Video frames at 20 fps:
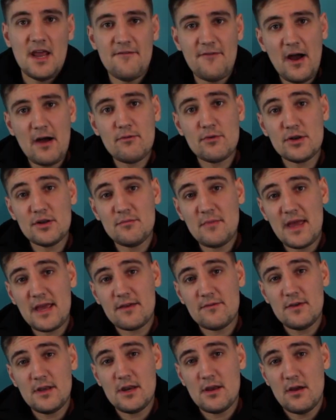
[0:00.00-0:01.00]
If I wouldn't
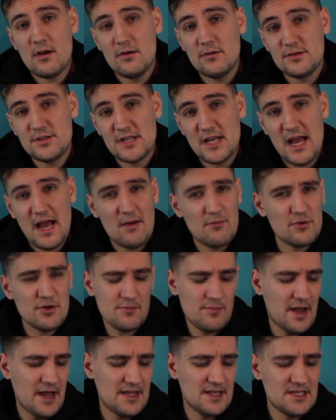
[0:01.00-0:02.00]
make videos, I
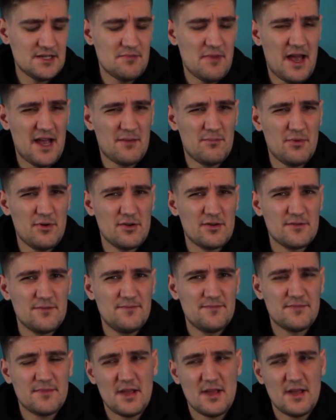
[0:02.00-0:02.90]
wouldn't buy this MacBook.